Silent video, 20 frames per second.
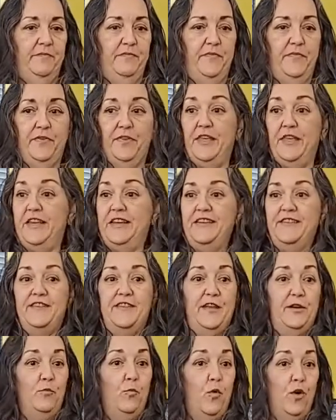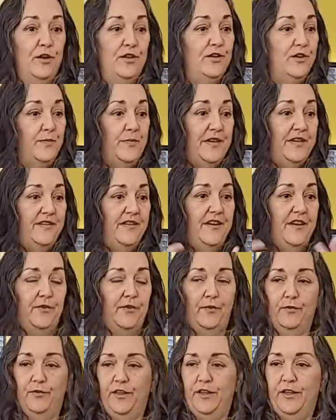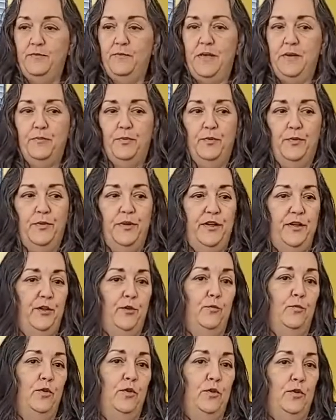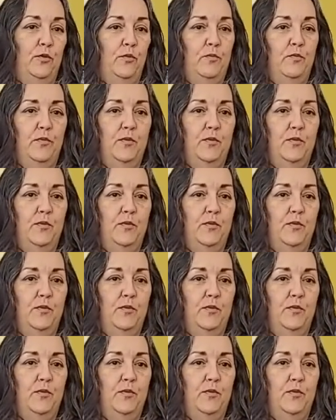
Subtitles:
things that want to be together, like people in a room,